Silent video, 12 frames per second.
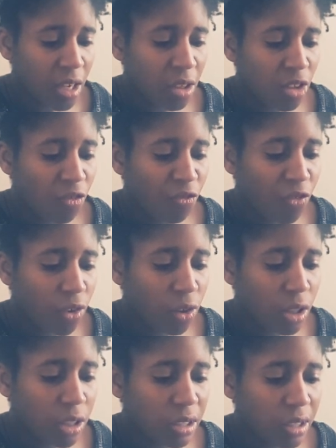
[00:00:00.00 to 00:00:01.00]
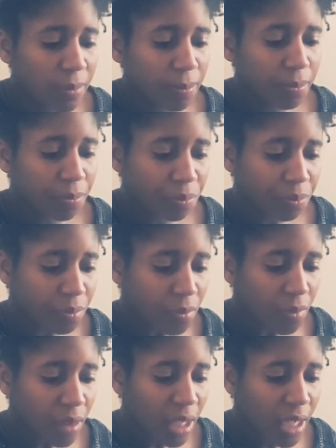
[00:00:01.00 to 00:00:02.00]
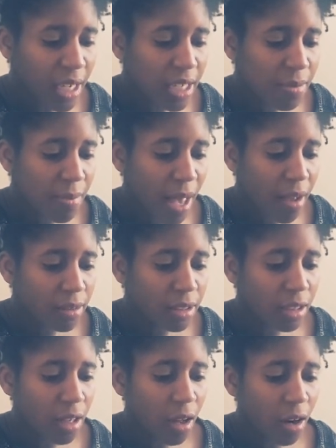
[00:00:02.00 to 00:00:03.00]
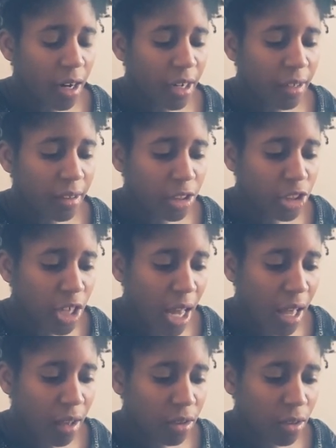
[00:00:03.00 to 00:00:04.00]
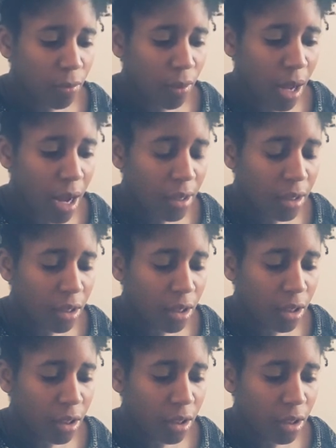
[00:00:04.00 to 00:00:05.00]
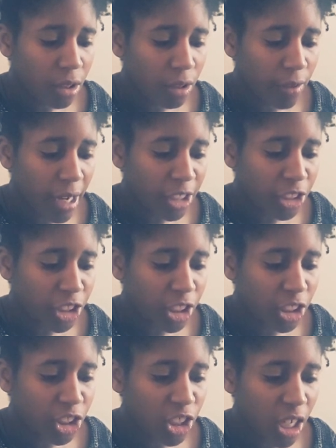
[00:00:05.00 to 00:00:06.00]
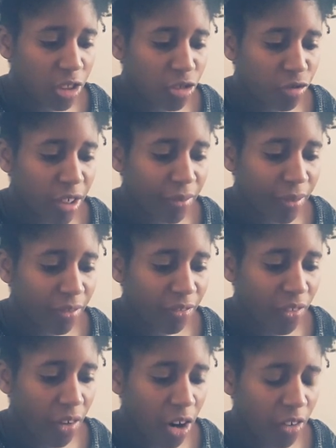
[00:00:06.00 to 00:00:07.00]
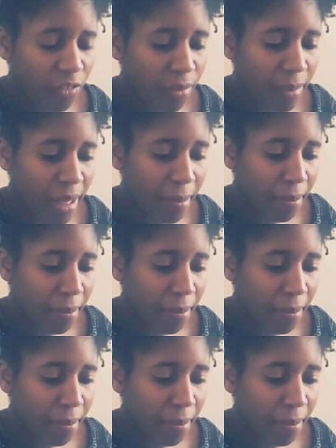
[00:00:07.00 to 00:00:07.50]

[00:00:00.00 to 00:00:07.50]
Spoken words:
The foolish is bound to the heart of the child. The rod of correction shall drive it far from him.